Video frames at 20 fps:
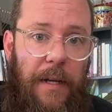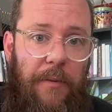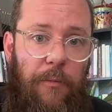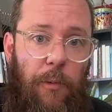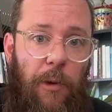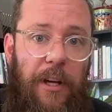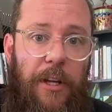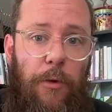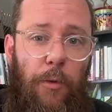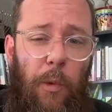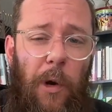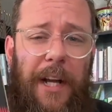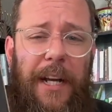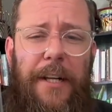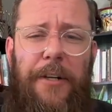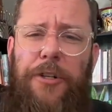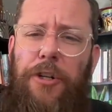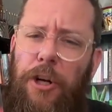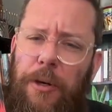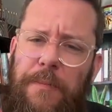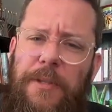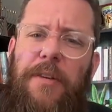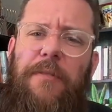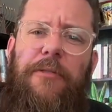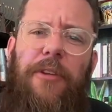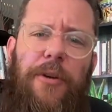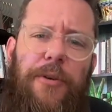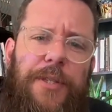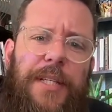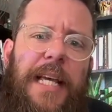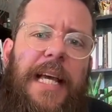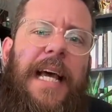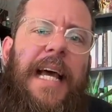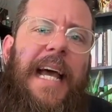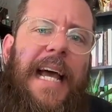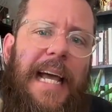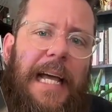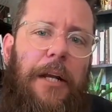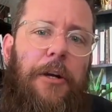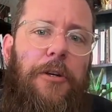you want in terms of those
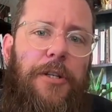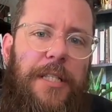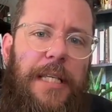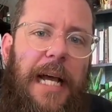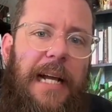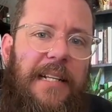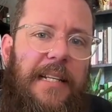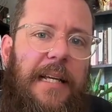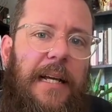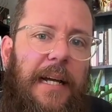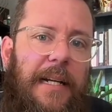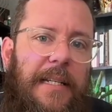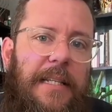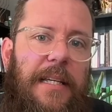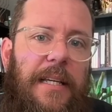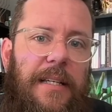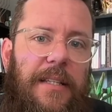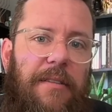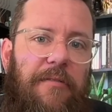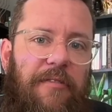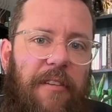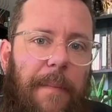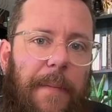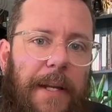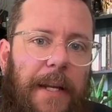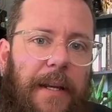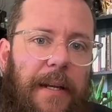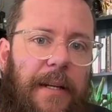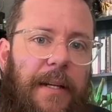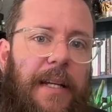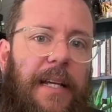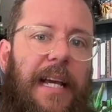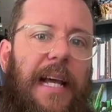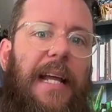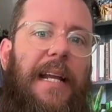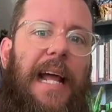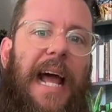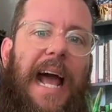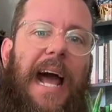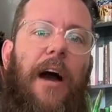intersecting ideas of femininity
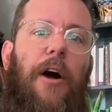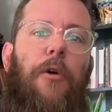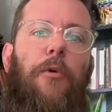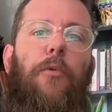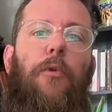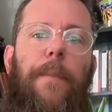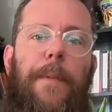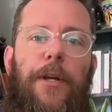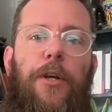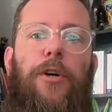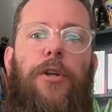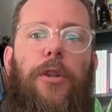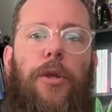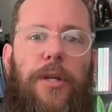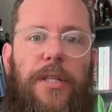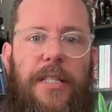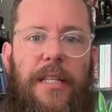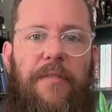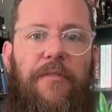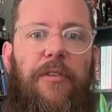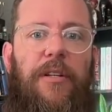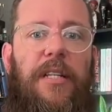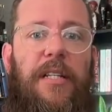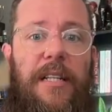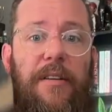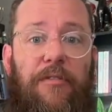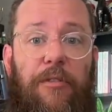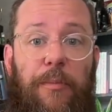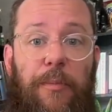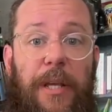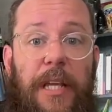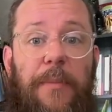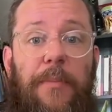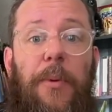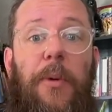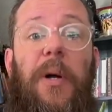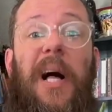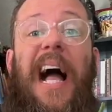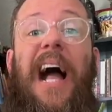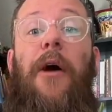and how womanhood looks different to different
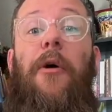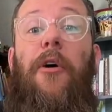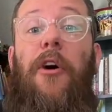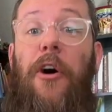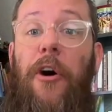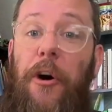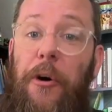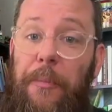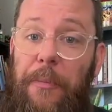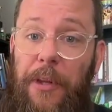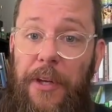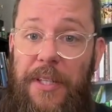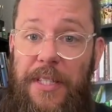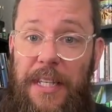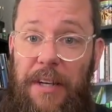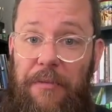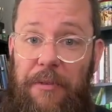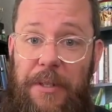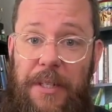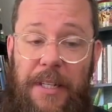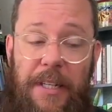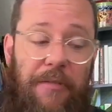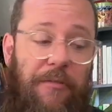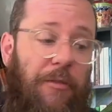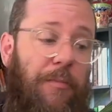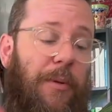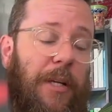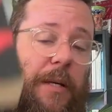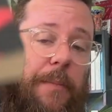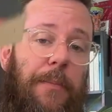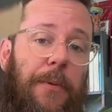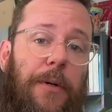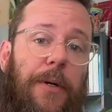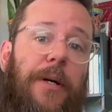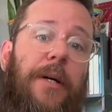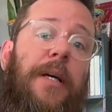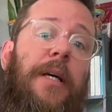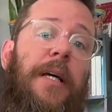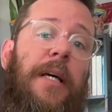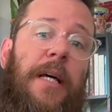people, how home looks different to different
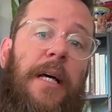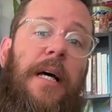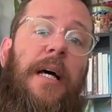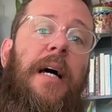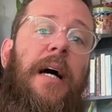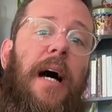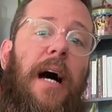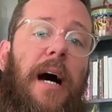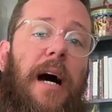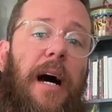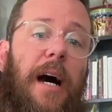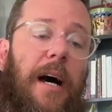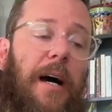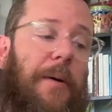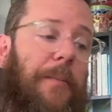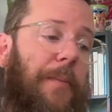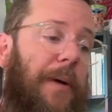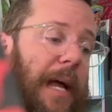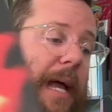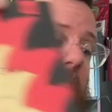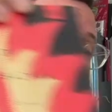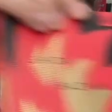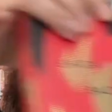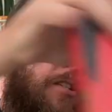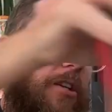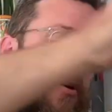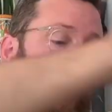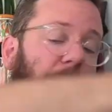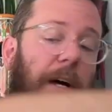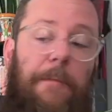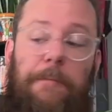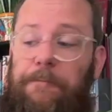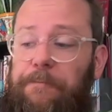people, and so on.